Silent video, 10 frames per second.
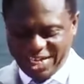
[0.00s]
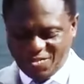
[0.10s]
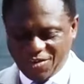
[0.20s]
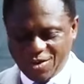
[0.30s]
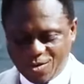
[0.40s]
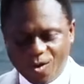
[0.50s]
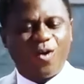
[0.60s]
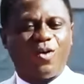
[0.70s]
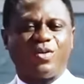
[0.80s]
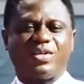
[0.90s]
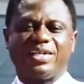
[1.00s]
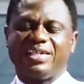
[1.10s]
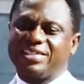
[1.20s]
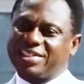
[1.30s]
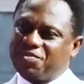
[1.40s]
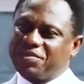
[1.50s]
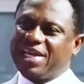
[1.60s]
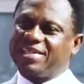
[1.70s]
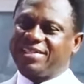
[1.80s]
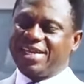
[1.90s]
Even God,
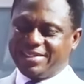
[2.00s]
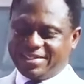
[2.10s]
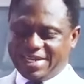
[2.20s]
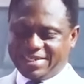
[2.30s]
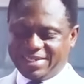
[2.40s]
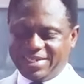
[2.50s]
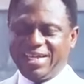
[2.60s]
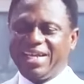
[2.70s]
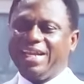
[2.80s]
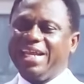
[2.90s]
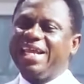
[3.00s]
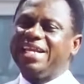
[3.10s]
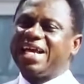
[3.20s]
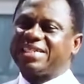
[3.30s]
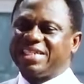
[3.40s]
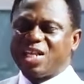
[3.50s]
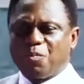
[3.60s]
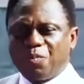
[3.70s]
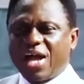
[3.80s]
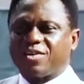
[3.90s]
scripture says that, lead us in the
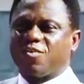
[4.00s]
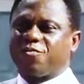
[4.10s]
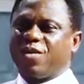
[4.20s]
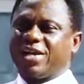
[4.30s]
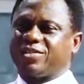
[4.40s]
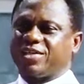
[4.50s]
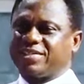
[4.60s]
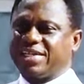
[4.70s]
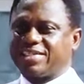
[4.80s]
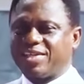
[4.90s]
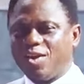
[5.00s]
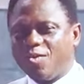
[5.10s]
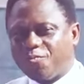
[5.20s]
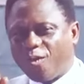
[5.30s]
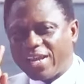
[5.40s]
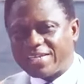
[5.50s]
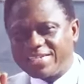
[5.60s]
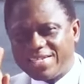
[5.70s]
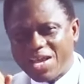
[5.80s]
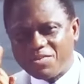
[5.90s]
path of righteousness for
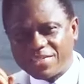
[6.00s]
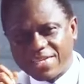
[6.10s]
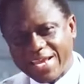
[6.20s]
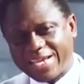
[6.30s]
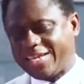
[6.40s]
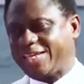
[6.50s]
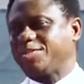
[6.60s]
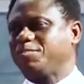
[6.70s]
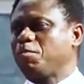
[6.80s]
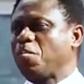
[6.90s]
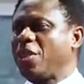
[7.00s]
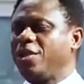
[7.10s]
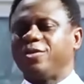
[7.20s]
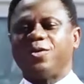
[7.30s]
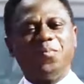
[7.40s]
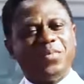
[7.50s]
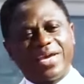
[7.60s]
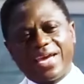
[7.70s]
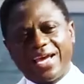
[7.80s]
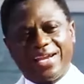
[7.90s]
his name's sake. Don't be
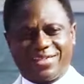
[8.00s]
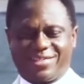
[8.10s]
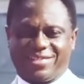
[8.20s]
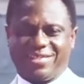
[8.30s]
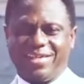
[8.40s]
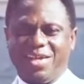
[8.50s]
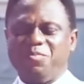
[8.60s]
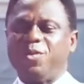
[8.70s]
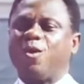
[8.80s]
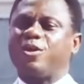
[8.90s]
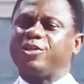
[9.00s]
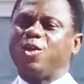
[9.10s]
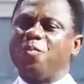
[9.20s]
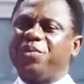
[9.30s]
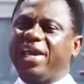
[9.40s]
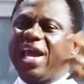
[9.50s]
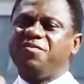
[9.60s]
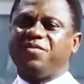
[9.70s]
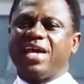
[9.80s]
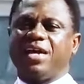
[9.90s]
careless, because your
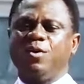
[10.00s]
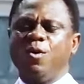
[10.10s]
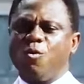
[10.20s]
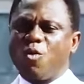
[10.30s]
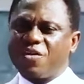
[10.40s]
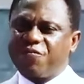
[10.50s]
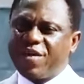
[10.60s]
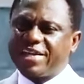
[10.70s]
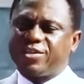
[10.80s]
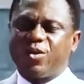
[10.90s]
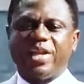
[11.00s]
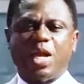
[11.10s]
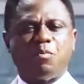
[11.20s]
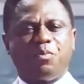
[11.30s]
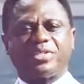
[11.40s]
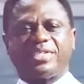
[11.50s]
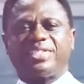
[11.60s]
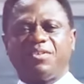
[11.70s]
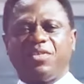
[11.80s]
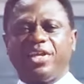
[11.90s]
behavior will affect your name
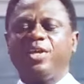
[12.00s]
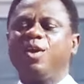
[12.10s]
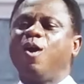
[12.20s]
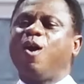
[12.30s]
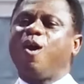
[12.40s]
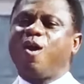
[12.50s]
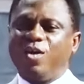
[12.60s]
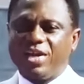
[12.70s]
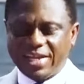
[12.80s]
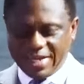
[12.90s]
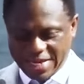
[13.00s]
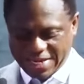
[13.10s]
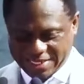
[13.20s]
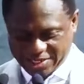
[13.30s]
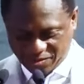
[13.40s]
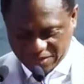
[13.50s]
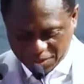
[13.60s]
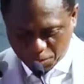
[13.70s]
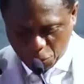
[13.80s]
positively or negatively.